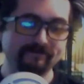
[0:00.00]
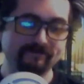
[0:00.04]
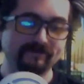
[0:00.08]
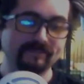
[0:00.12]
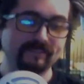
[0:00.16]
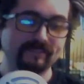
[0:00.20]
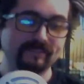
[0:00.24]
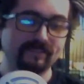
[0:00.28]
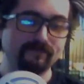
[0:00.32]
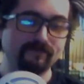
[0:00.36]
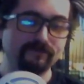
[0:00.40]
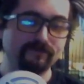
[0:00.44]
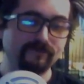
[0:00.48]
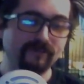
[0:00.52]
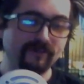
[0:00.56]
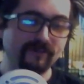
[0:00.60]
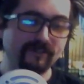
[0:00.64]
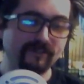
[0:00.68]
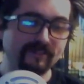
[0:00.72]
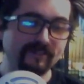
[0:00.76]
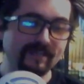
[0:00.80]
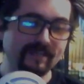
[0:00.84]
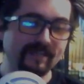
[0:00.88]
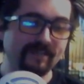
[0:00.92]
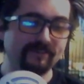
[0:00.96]
In
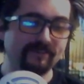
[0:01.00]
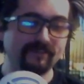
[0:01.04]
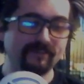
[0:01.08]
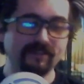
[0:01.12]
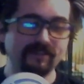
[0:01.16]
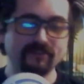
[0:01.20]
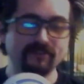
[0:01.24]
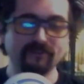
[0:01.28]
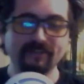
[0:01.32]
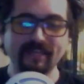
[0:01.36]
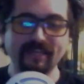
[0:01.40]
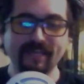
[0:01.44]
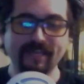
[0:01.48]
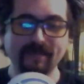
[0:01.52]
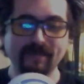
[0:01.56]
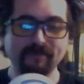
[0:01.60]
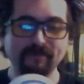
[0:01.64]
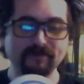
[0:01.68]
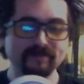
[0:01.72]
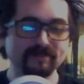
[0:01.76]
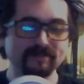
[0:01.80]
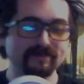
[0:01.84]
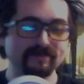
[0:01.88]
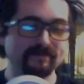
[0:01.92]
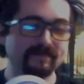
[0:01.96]
Fallout, other
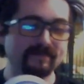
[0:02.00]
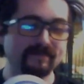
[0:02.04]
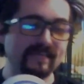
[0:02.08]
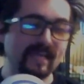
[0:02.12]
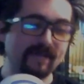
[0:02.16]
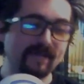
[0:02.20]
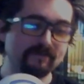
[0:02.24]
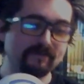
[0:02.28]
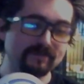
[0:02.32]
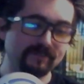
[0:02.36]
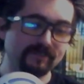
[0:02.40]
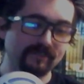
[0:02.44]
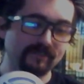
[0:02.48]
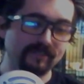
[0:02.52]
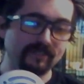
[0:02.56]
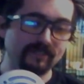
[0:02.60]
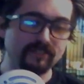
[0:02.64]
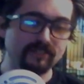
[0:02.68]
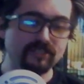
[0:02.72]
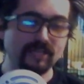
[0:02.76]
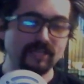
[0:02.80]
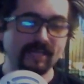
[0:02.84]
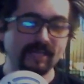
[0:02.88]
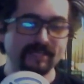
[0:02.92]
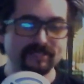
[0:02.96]
games, caps glitch,
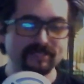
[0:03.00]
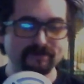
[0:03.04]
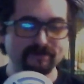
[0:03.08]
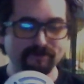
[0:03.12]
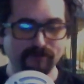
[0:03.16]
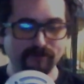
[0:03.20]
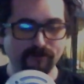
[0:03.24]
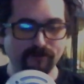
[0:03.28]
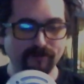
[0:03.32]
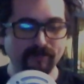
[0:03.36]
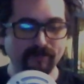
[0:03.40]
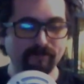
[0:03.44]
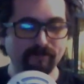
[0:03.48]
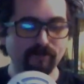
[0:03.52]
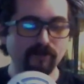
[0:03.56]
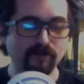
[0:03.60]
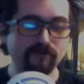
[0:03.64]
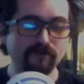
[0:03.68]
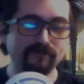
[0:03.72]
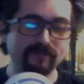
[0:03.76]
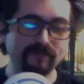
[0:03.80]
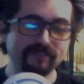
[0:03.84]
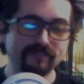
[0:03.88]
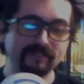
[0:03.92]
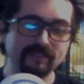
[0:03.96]
exploit,
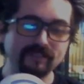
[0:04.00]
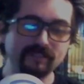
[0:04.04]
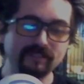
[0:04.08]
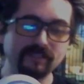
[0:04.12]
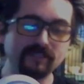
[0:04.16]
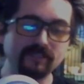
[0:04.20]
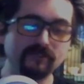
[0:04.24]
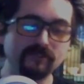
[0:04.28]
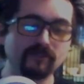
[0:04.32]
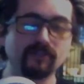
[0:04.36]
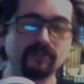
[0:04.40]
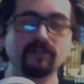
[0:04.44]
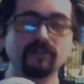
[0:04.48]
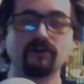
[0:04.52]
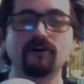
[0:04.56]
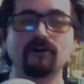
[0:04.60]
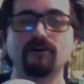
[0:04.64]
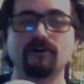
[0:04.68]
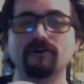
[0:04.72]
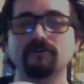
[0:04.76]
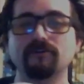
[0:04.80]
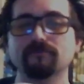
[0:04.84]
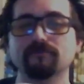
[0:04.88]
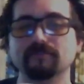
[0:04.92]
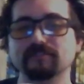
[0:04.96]
perfectly legal in
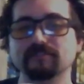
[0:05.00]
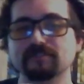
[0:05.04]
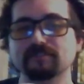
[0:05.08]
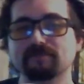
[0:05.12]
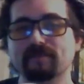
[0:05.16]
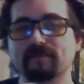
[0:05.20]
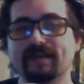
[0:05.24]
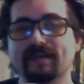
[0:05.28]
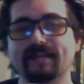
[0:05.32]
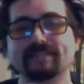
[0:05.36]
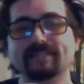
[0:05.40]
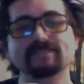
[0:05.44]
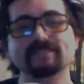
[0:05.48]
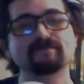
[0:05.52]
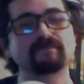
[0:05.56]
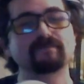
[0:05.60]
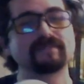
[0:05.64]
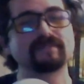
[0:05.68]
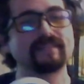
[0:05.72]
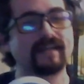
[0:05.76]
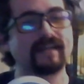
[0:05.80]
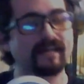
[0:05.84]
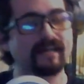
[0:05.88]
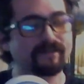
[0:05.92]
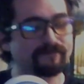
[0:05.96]
all respects, but
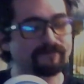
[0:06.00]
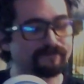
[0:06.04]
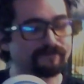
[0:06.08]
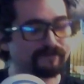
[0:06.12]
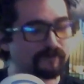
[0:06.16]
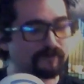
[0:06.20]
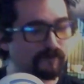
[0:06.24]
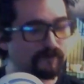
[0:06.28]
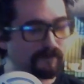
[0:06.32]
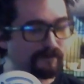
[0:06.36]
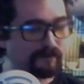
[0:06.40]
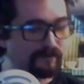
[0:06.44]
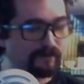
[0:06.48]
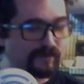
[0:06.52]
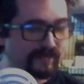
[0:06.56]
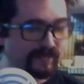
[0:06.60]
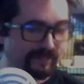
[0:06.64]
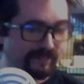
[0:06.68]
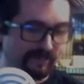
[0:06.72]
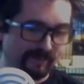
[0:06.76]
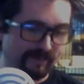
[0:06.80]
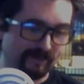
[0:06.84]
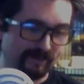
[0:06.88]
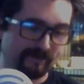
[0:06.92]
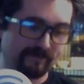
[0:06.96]
not
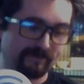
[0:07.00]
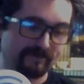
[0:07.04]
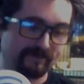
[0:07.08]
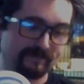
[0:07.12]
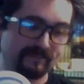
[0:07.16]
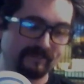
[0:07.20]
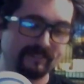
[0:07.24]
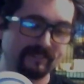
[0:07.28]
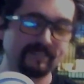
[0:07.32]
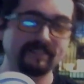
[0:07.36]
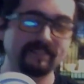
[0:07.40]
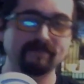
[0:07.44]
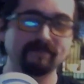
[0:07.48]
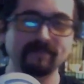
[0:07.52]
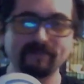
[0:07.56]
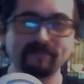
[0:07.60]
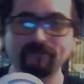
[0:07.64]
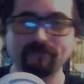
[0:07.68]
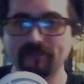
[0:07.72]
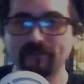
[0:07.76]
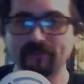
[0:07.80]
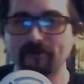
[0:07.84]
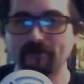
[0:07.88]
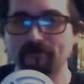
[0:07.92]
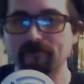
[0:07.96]
forbidden,
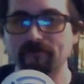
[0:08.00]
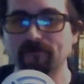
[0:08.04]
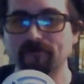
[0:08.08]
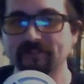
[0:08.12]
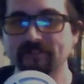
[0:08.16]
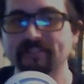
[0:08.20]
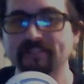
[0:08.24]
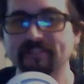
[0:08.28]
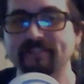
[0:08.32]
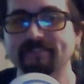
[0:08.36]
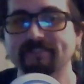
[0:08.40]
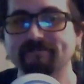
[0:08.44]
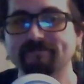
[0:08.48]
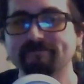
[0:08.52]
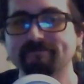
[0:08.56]
even though it really